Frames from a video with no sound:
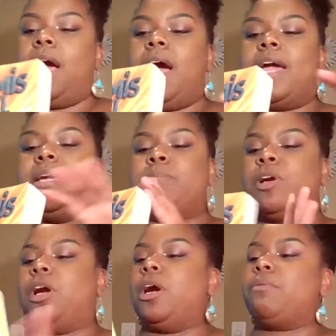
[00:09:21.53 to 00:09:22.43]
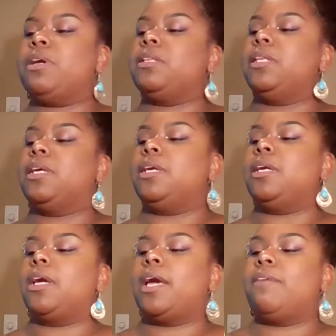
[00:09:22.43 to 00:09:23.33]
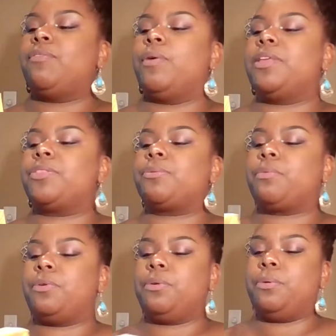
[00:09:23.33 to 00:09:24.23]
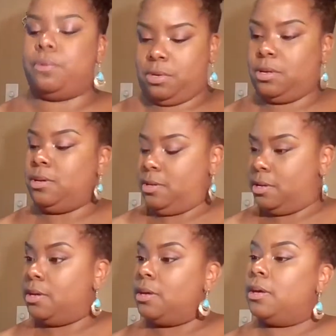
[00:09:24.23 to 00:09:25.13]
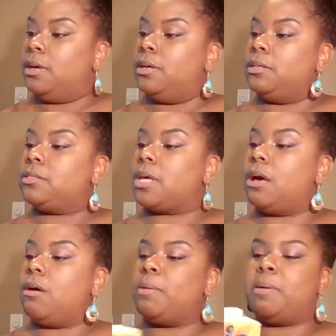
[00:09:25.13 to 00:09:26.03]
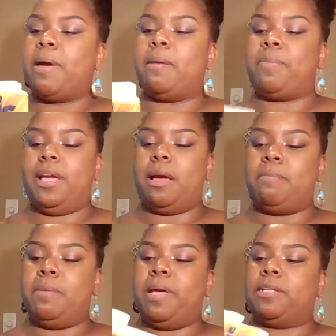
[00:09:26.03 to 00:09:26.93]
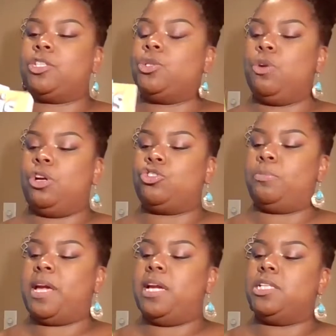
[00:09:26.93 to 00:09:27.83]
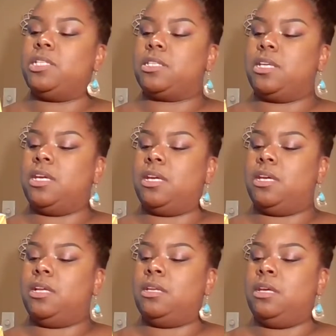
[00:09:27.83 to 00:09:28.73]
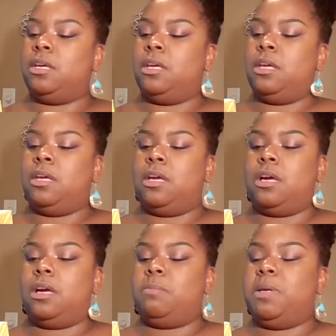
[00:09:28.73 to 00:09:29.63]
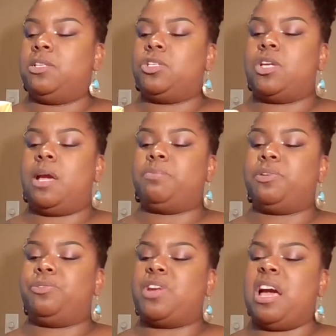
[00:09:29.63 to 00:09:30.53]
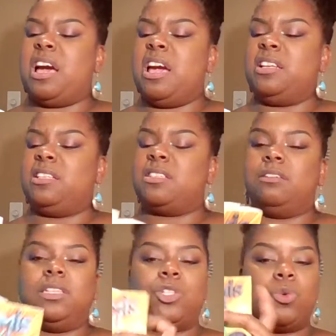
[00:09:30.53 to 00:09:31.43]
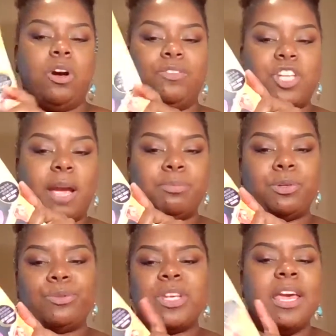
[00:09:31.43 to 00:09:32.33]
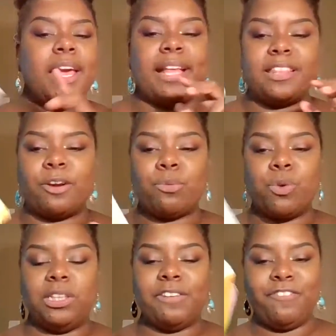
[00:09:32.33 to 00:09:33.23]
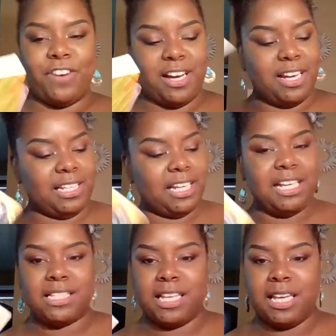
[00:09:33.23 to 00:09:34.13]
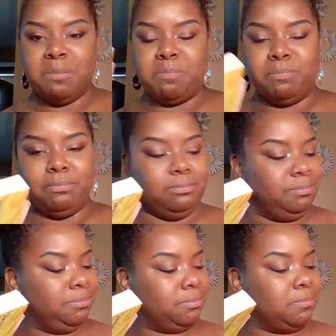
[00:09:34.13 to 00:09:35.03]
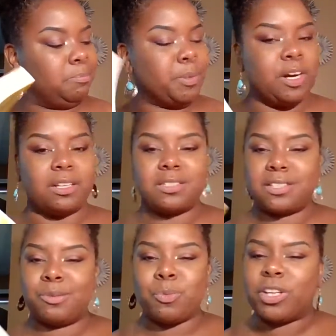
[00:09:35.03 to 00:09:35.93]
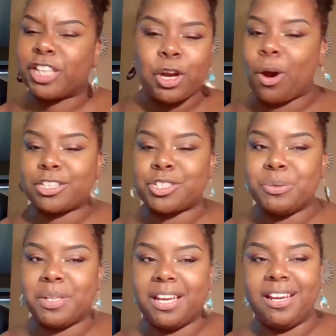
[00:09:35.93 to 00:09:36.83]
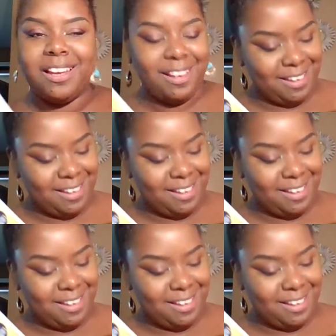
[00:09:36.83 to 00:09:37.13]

I am currently halfway through, so I'm about 200 pages in. I'm at chapter 9. It's only 12 chapters, and they're really fun, easy books, really cartoony.